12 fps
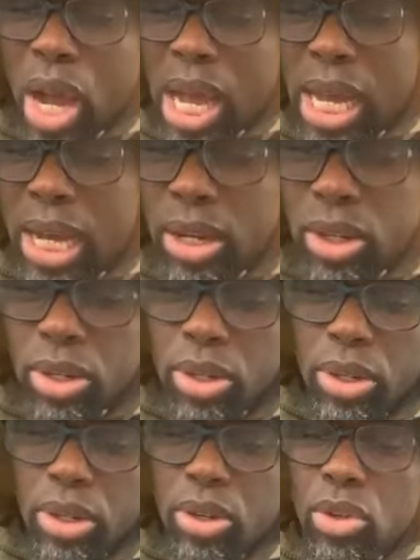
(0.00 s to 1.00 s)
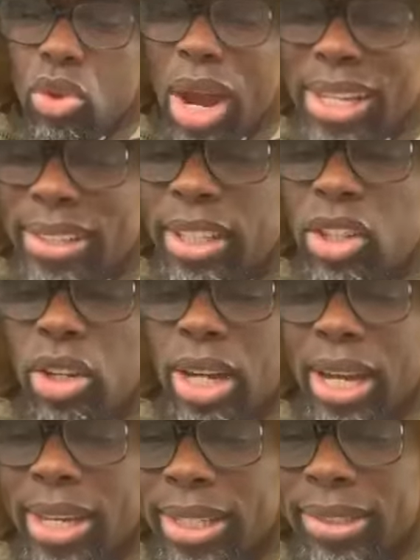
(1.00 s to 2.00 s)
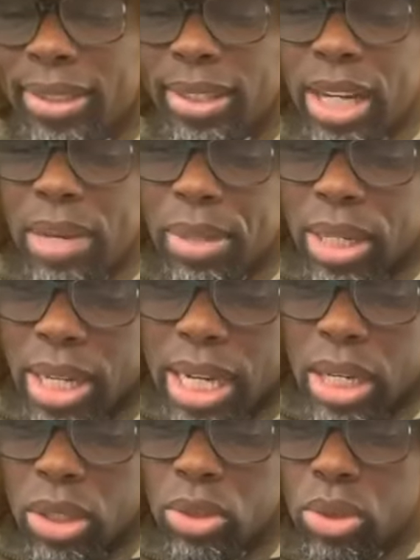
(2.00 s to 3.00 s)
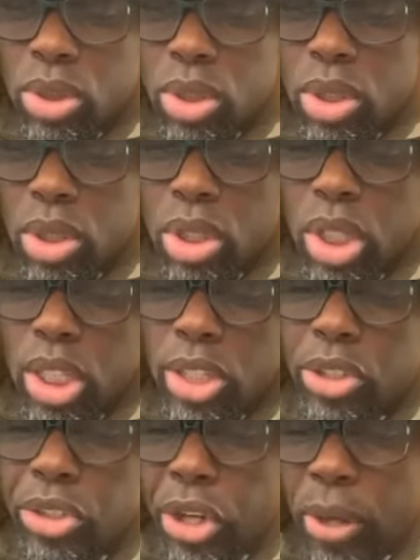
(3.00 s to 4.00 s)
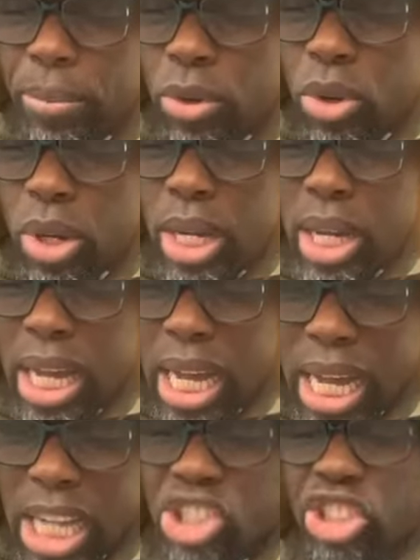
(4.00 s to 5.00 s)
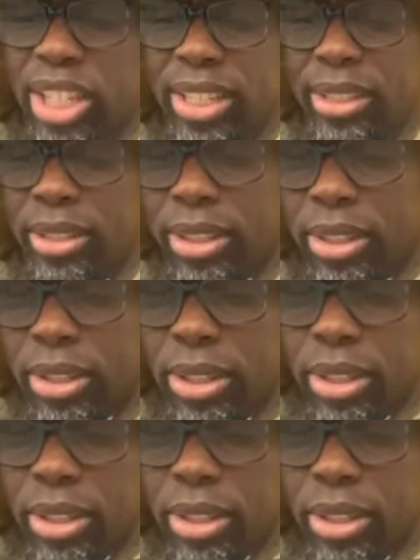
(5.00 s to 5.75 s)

While writing on her Instagram account, Double Ashley,